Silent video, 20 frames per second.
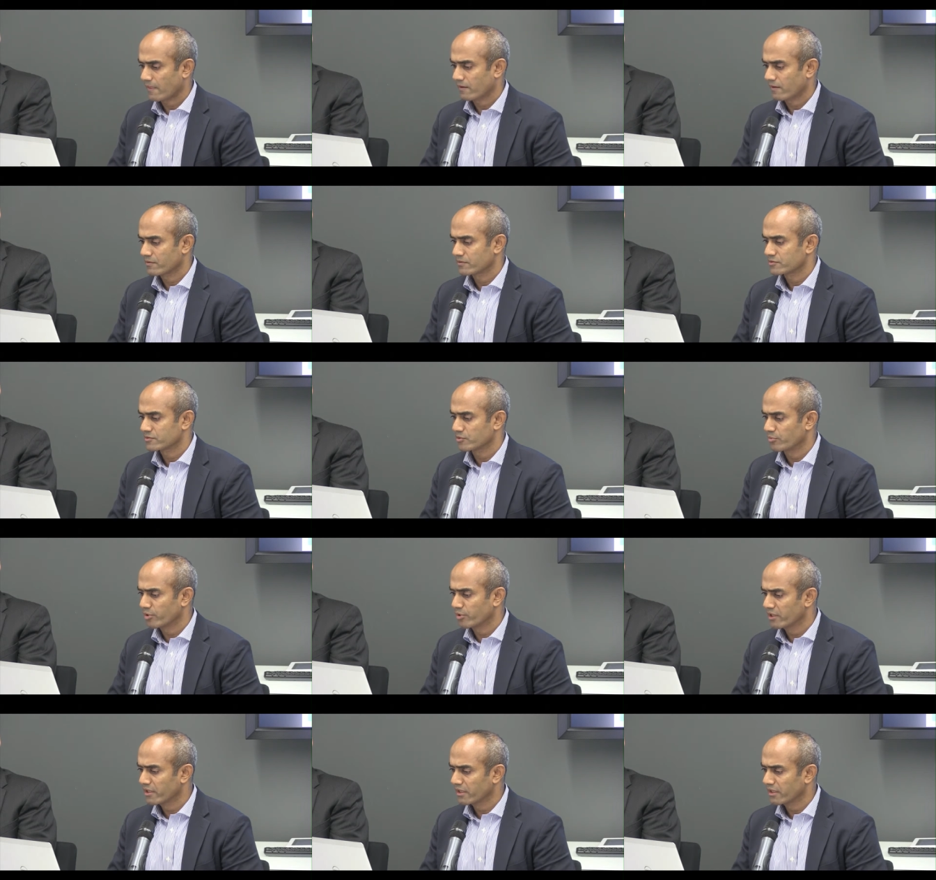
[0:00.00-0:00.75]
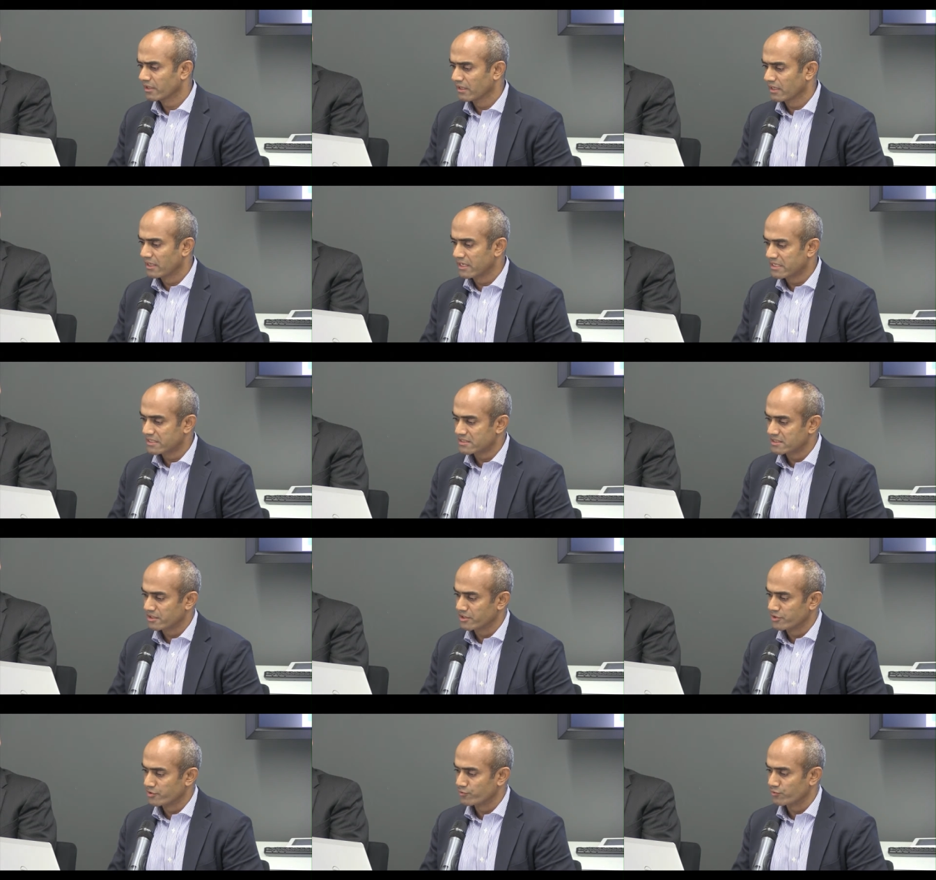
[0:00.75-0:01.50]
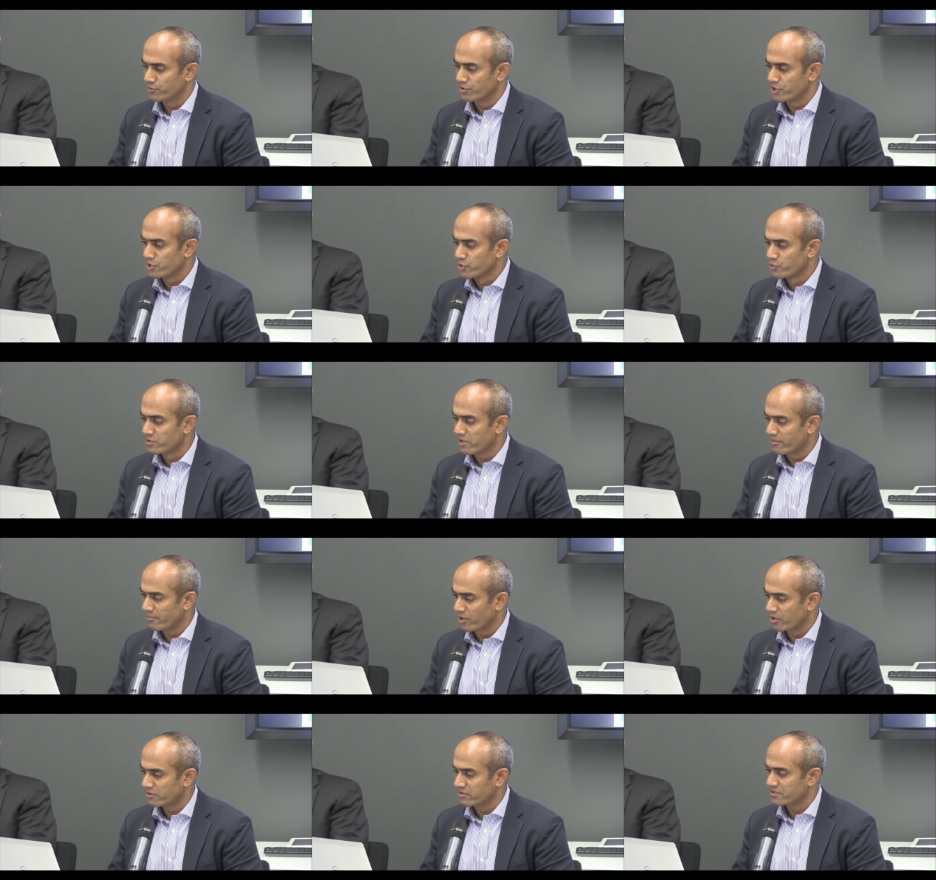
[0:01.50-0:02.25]
So political elites in new, new
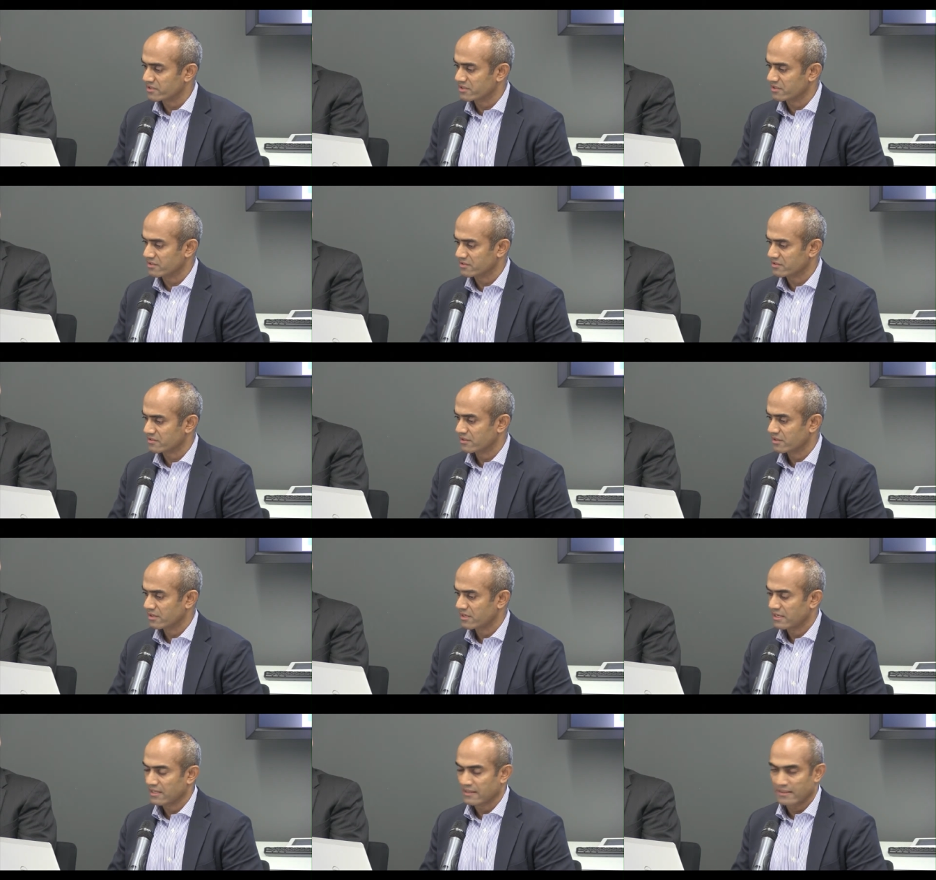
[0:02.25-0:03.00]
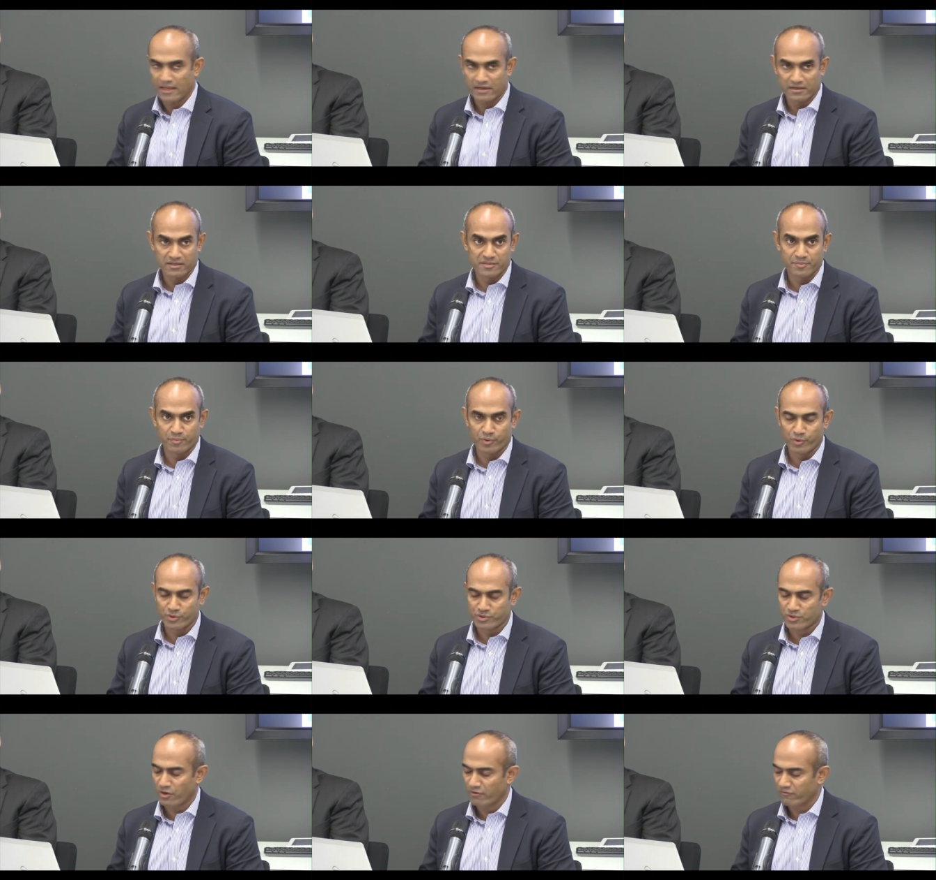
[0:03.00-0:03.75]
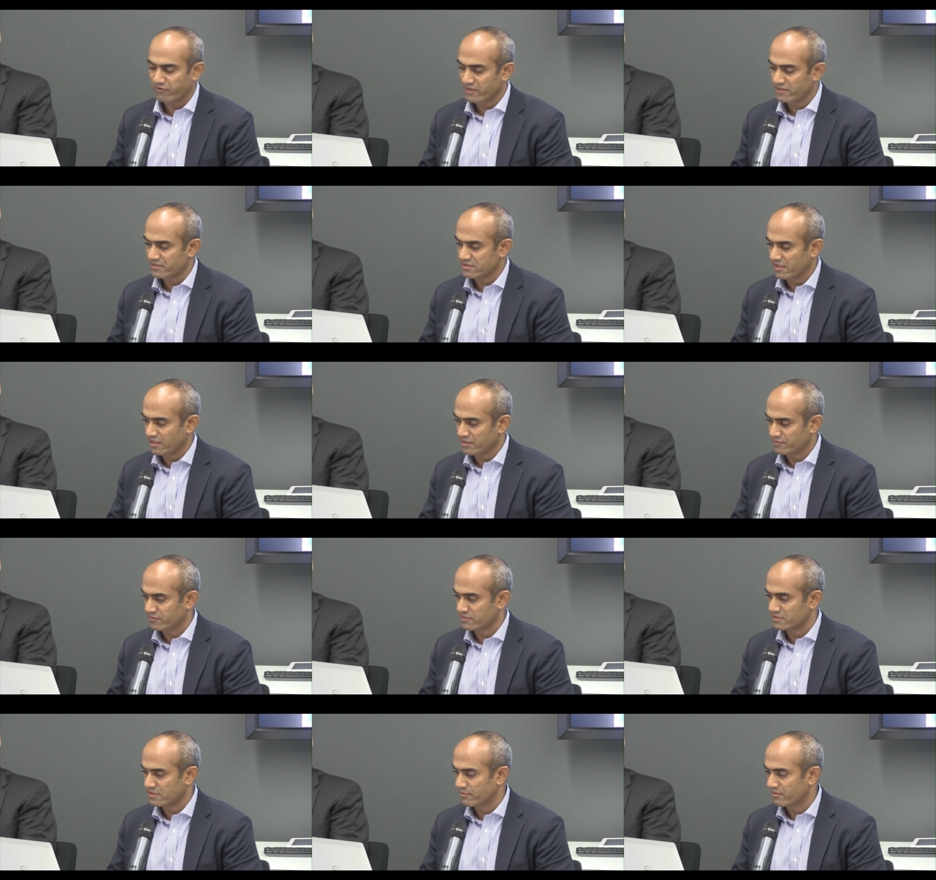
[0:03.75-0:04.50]
democracies, that is post-conflict states
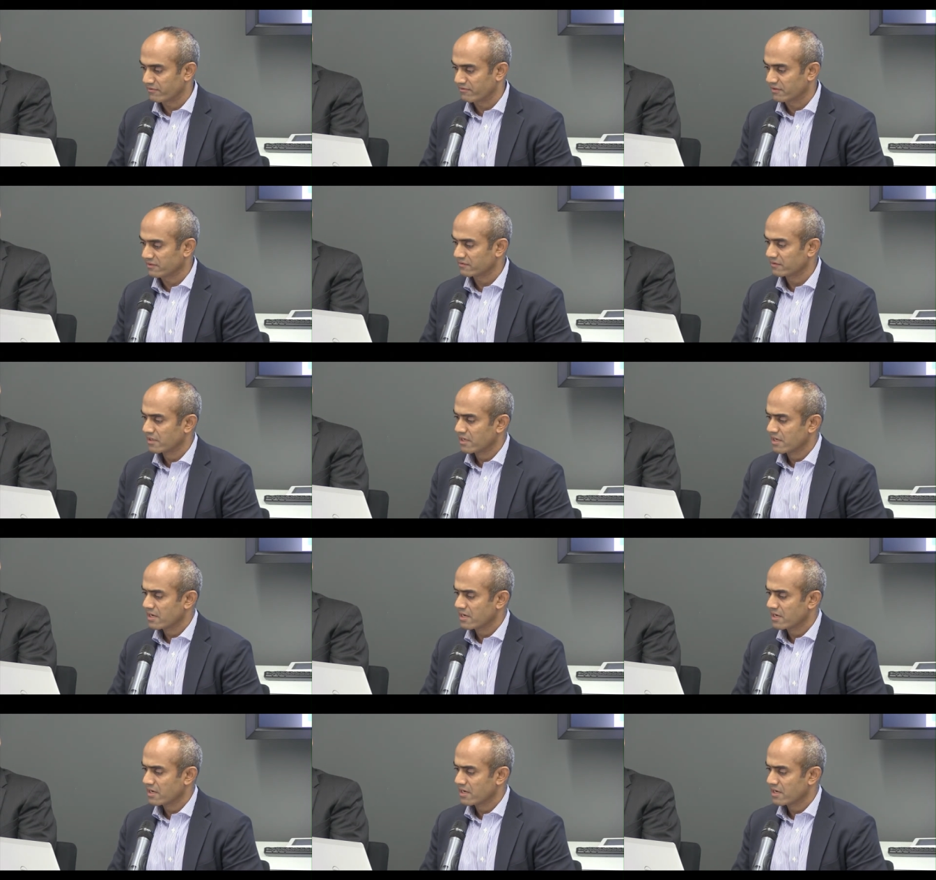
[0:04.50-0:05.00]
for some of us,